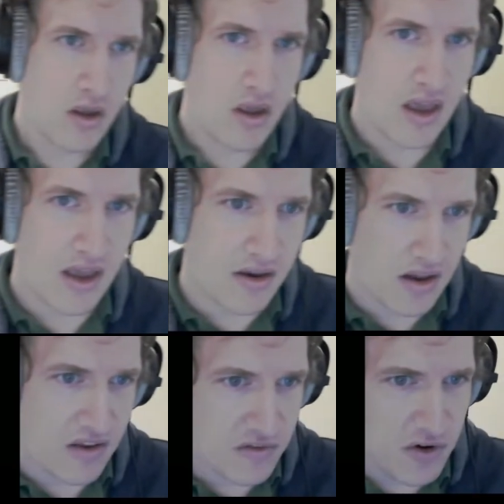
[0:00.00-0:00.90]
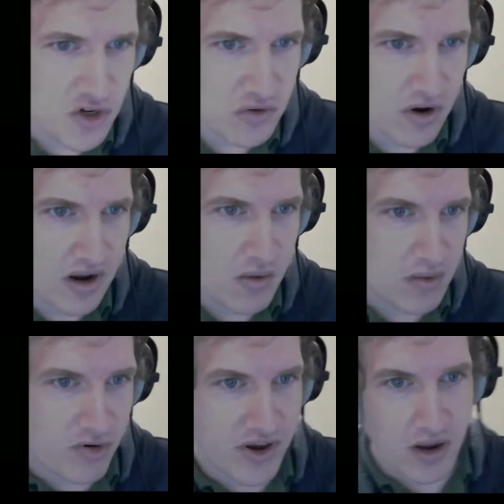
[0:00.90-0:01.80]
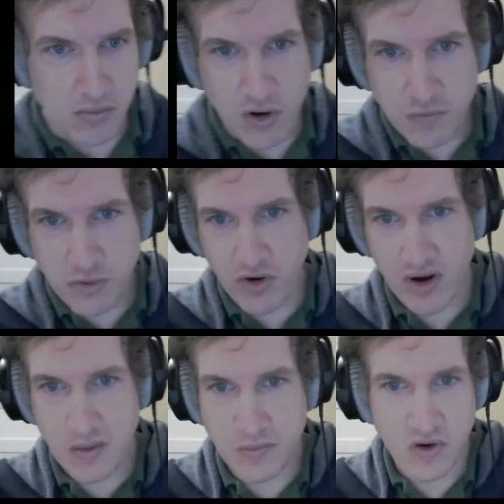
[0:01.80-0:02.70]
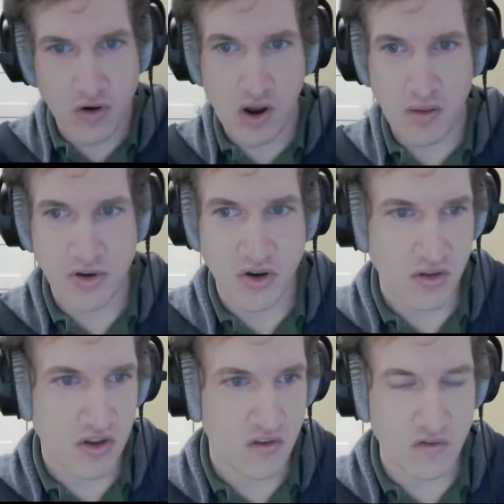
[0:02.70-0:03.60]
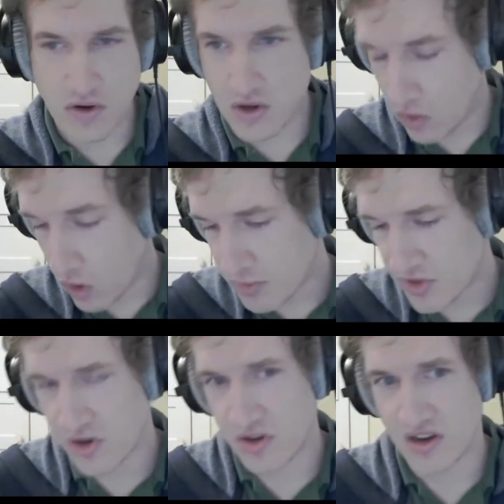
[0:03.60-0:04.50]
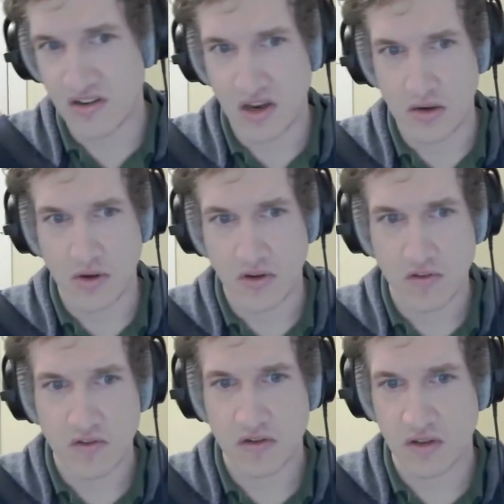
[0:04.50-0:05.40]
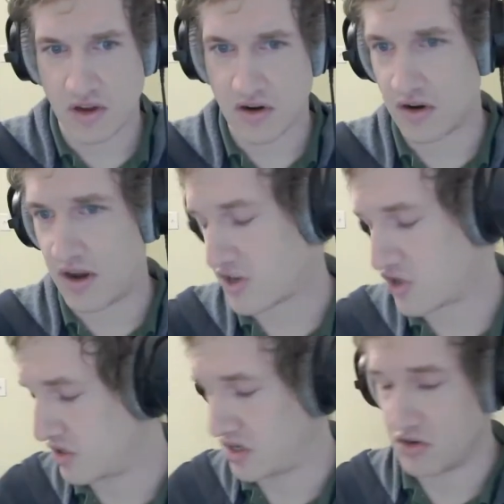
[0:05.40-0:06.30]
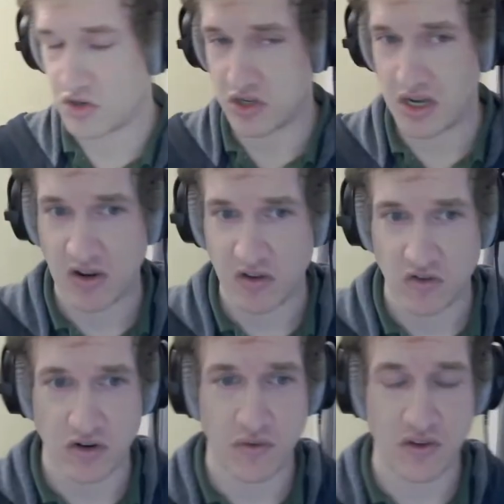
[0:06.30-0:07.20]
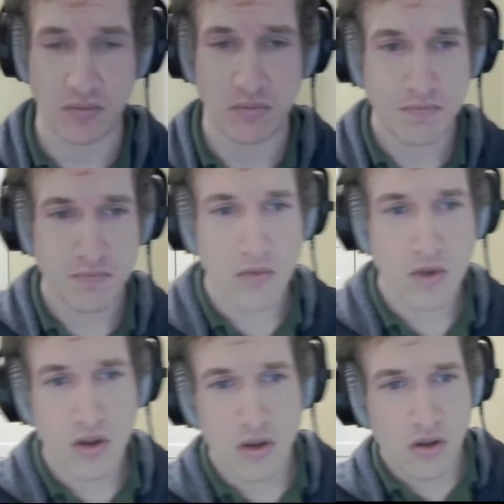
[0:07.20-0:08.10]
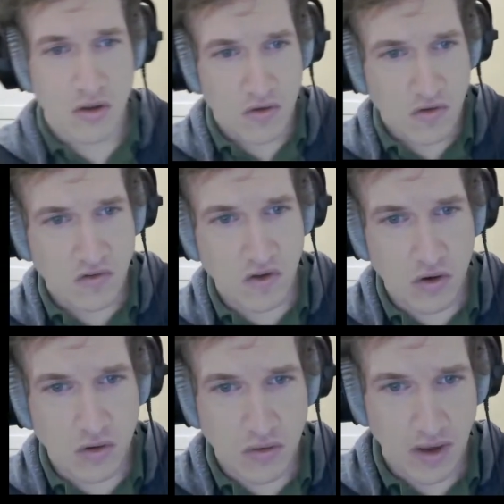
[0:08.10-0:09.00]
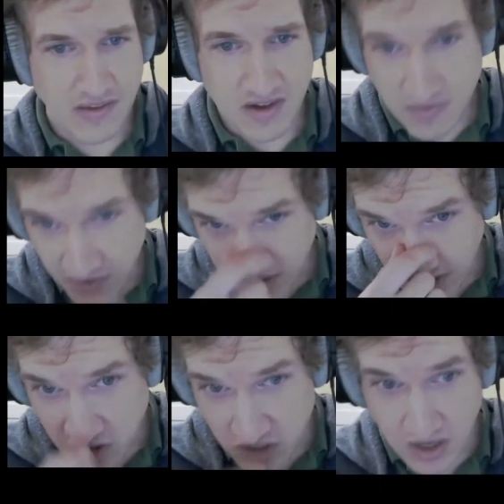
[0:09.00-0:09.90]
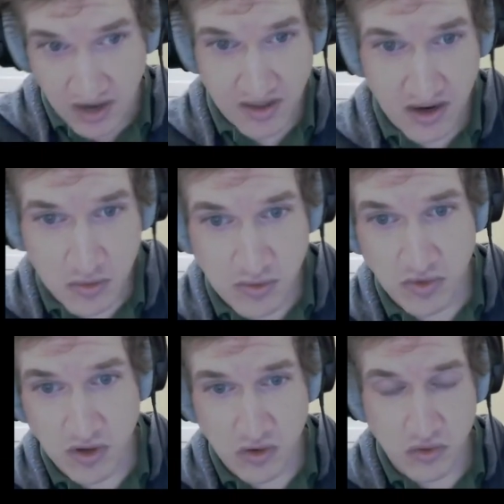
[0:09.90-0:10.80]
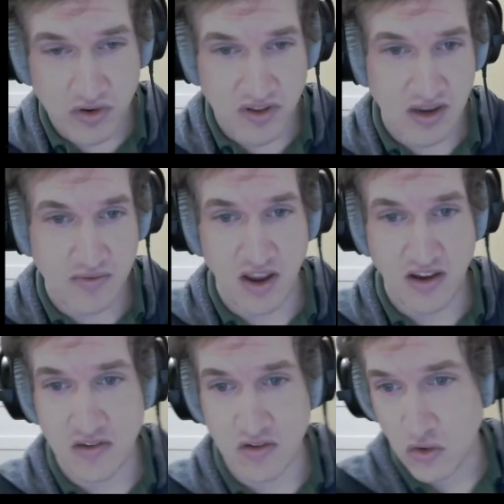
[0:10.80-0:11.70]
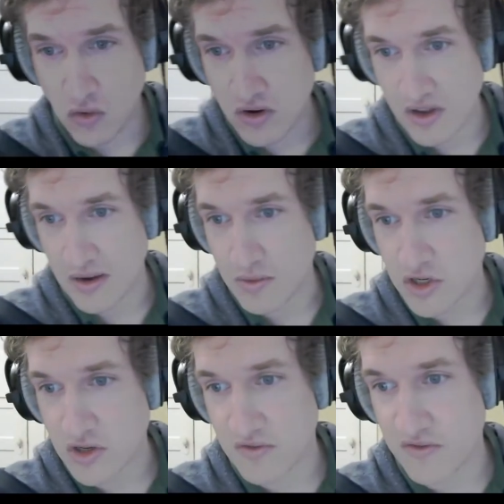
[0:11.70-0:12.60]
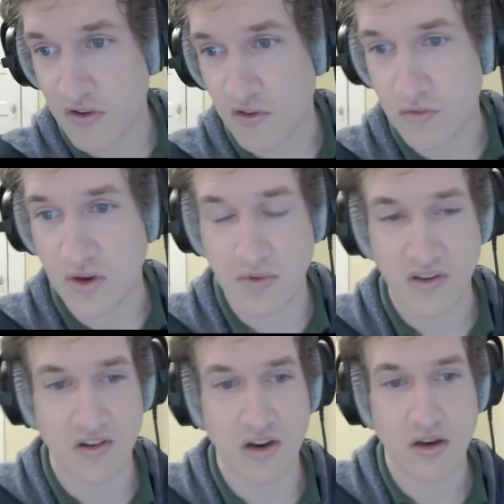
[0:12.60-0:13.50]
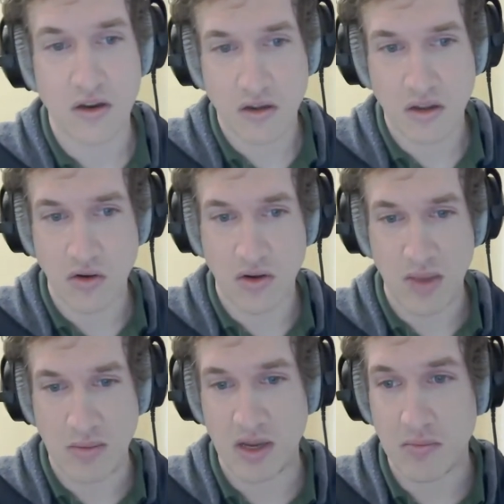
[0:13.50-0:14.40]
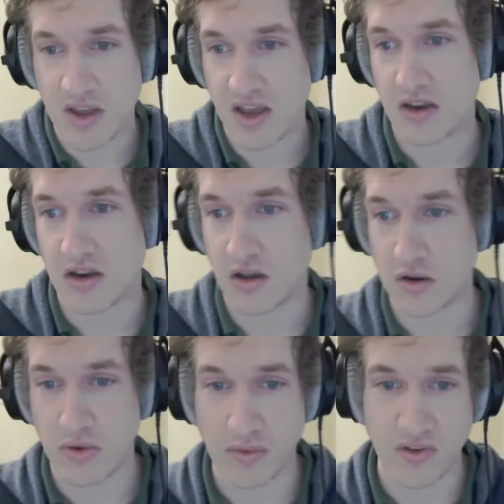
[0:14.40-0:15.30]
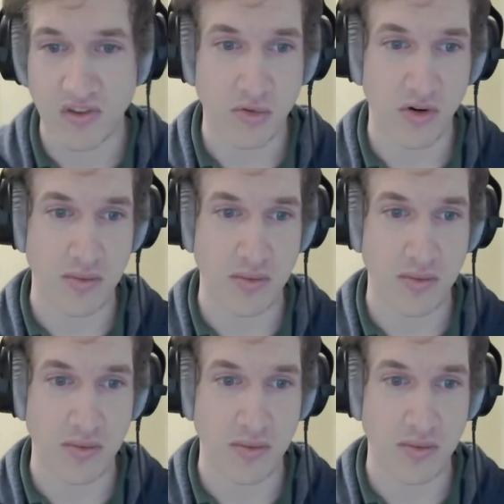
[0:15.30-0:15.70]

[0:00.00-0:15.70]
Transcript: And as future work, I want to point out, most programs are not purely discrete or purely continuous. They're actually usually a mixture of some. So as an invitation, I think it would be really cool to think of DICE as a core language for discrete reasoning that you can maybe embed in other probabilistic programming